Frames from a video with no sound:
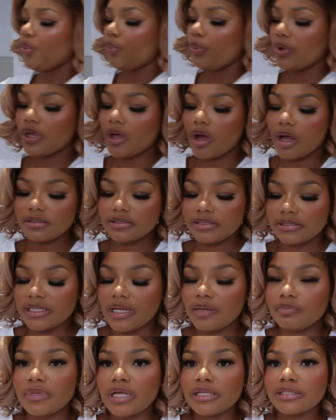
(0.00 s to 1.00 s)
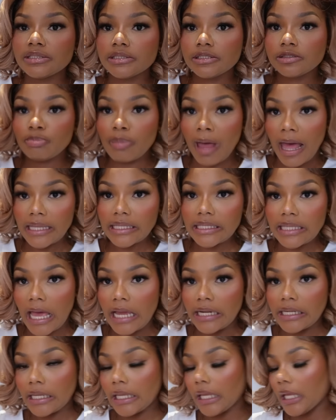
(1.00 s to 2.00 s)
we got some
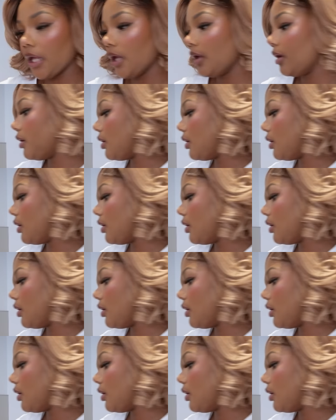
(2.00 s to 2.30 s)
spaghetti.